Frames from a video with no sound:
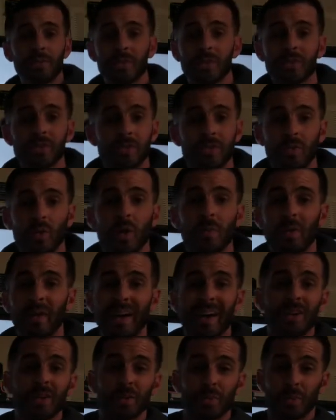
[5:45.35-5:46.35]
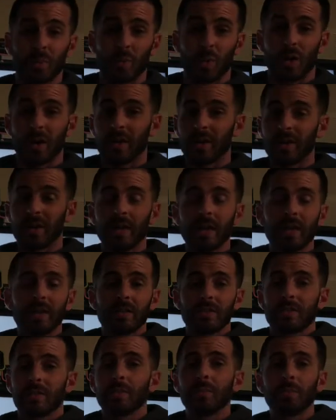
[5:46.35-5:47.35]
with just a normal Algebra 1
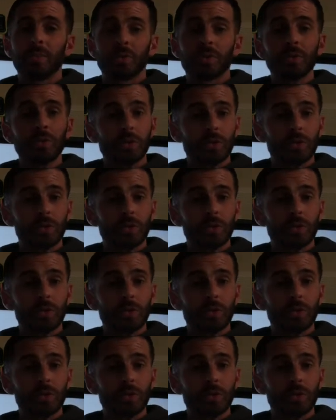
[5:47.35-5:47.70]
simple